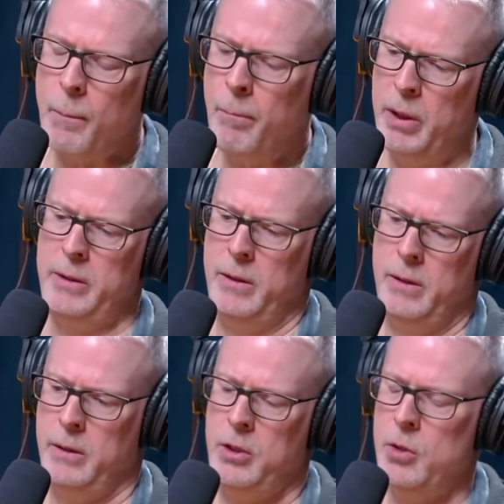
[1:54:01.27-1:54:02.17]
But
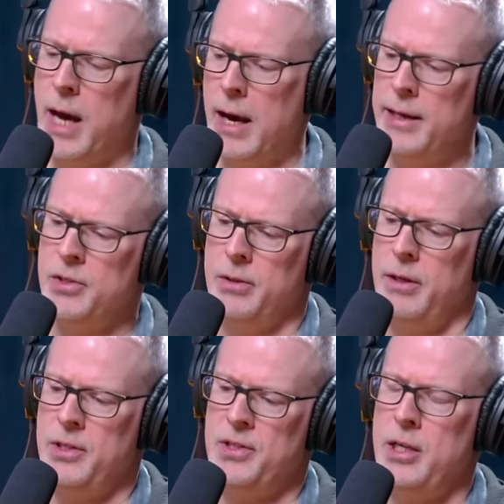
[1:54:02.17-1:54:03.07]
you guys, I'll
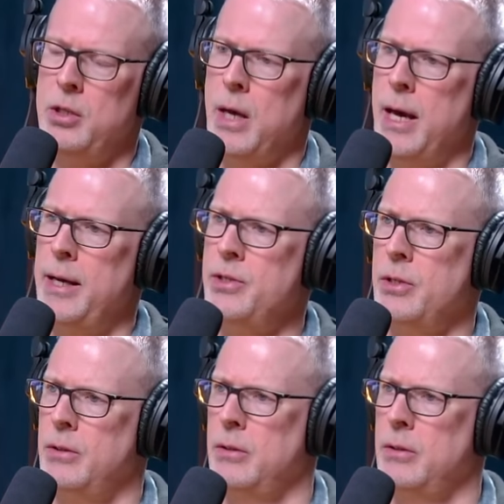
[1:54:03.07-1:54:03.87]
just say you guys.